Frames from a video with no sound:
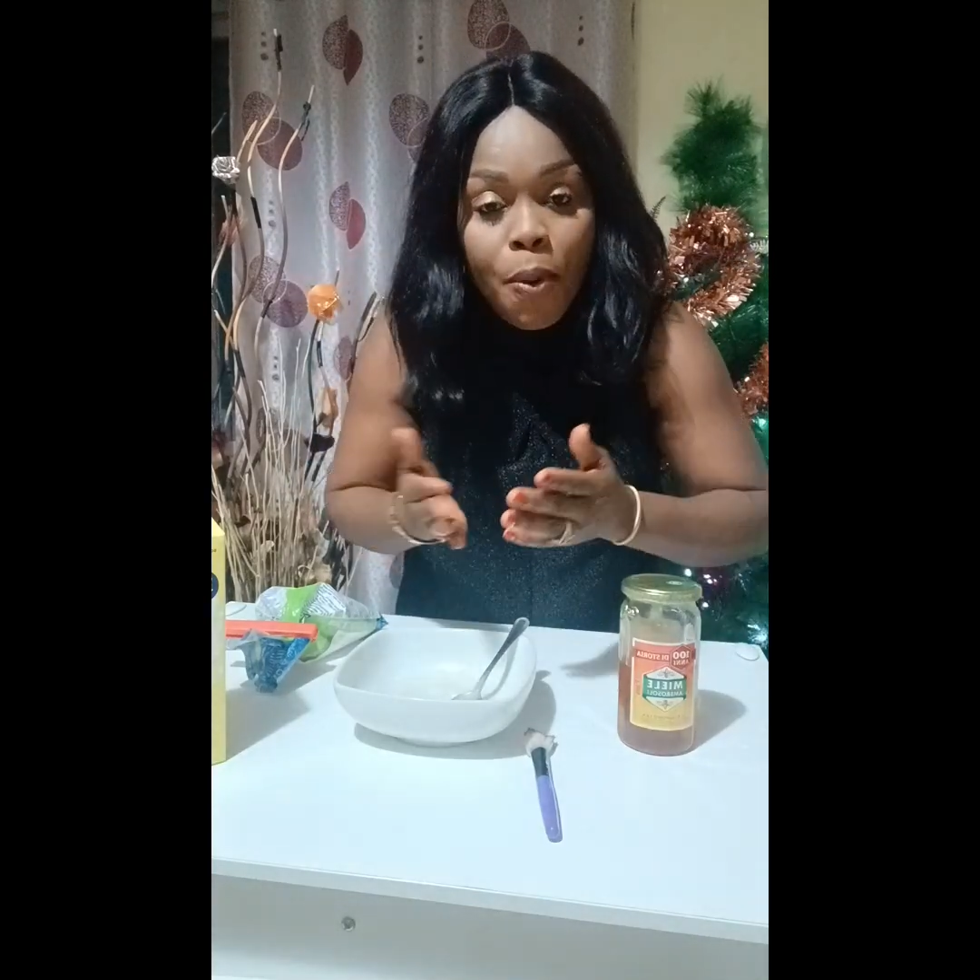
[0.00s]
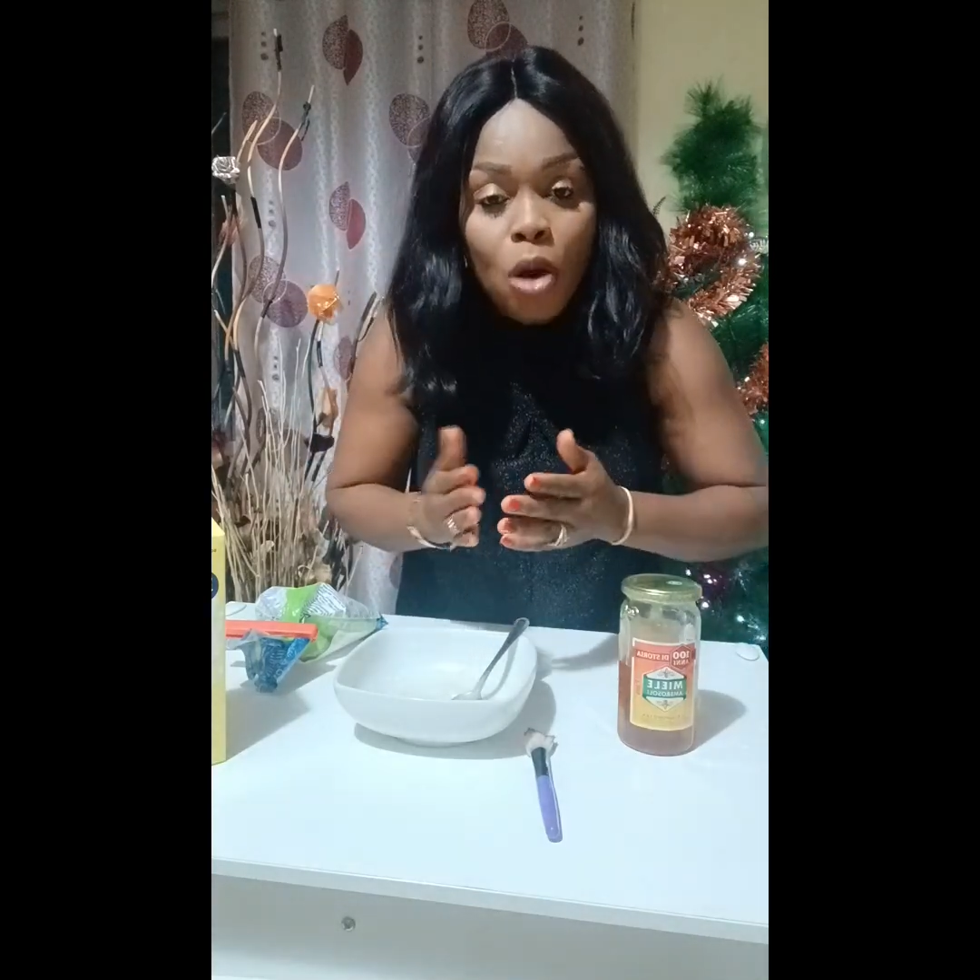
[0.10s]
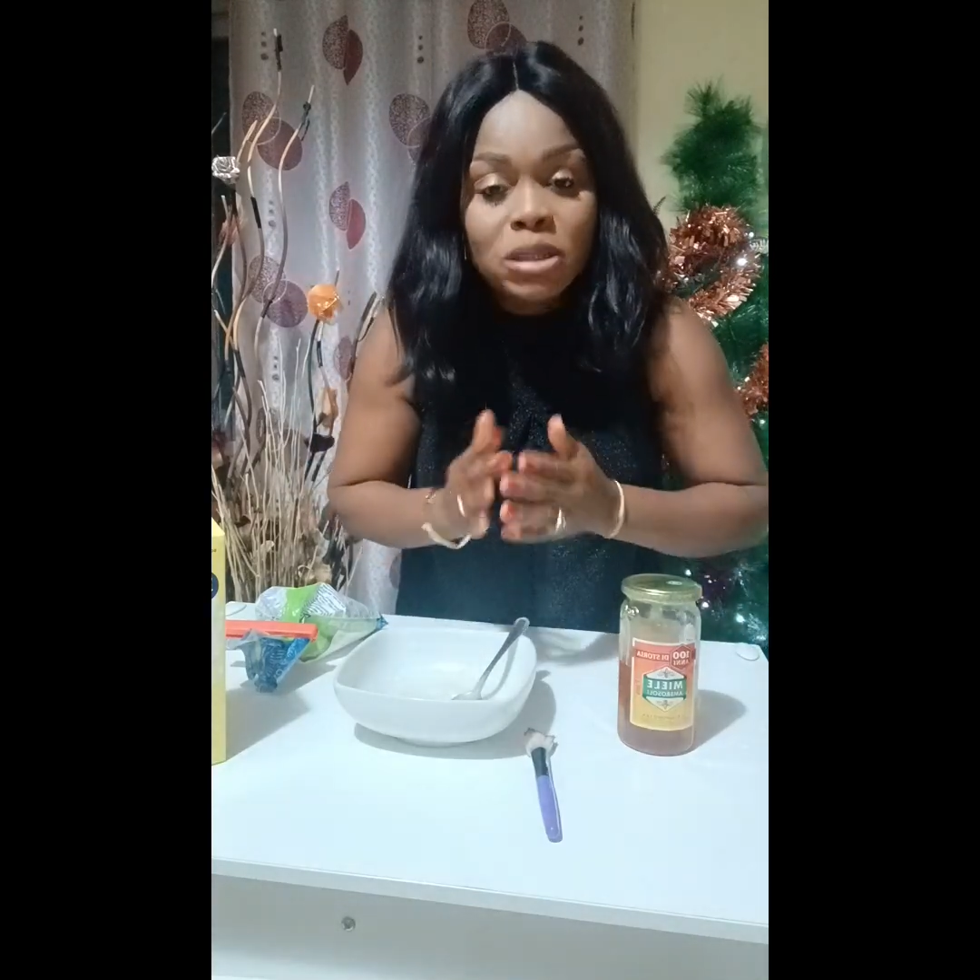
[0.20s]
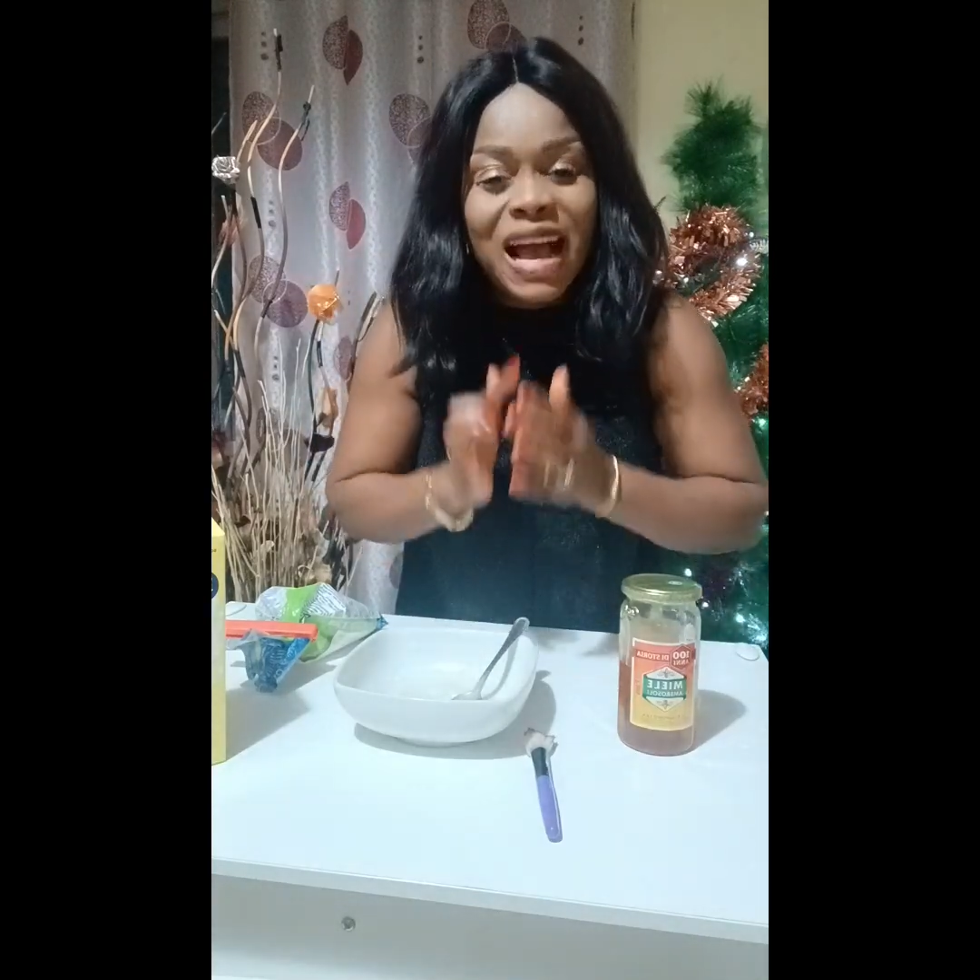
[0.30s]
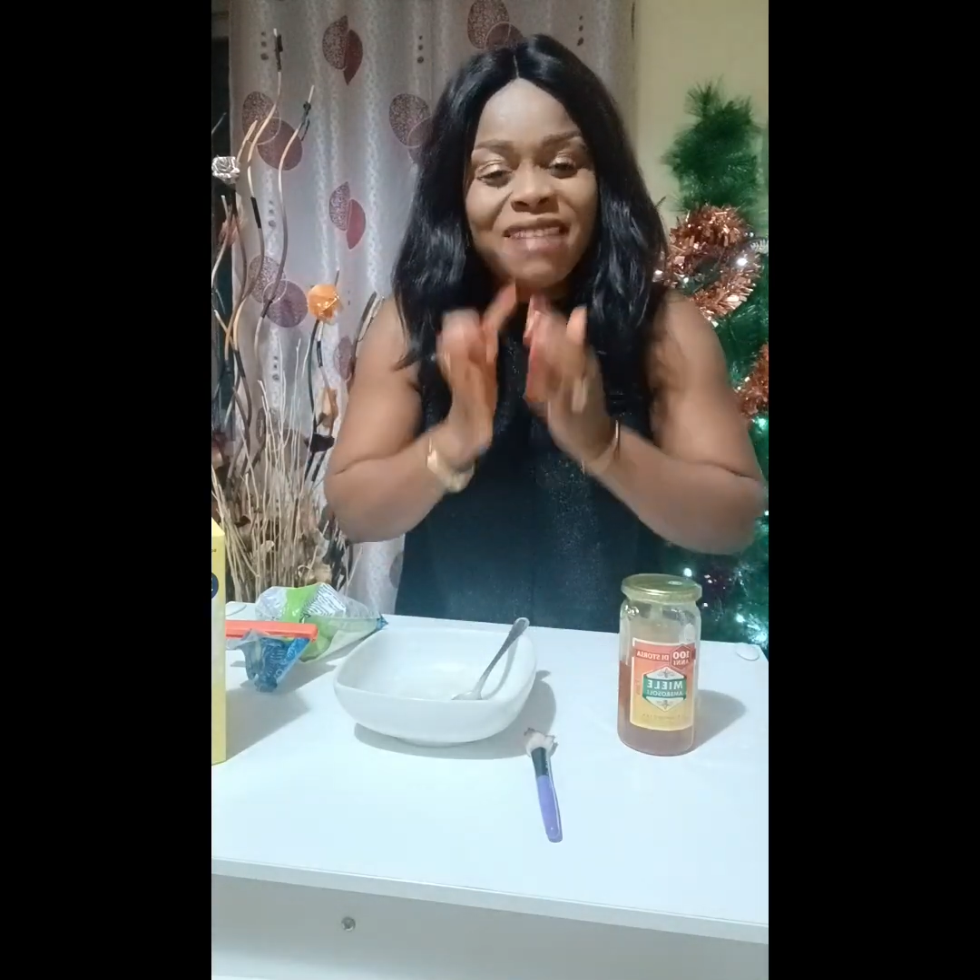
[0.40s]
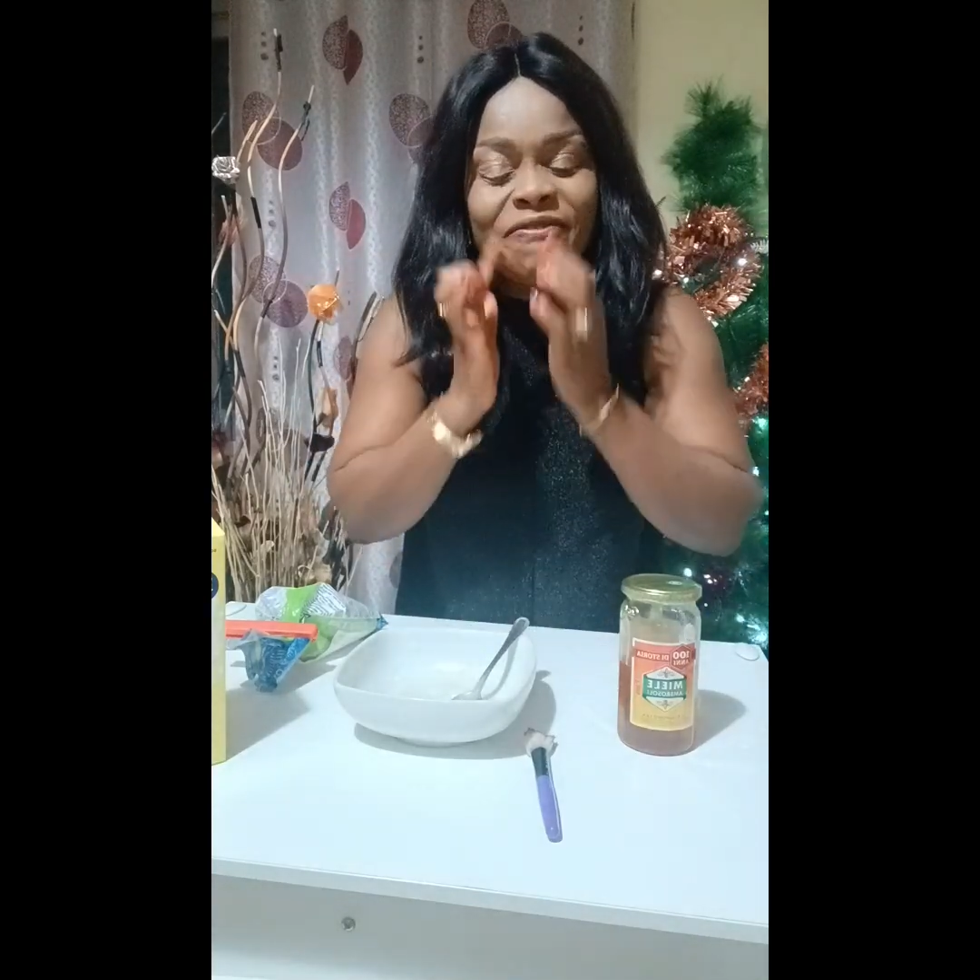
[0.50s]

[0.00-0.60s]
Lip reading: to